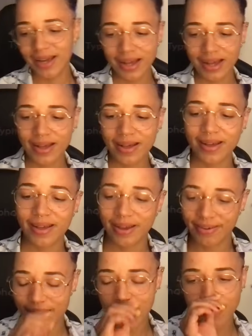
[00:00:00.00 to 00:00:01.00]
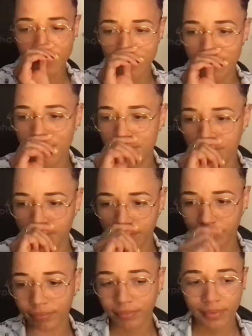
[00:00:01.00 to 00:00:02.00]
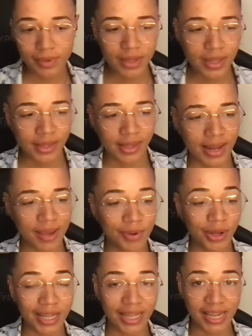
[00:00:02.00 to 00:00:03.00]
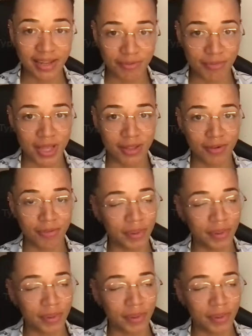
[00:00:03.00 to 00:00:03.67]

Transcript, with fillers: Uh, all right, so today we got a collective message.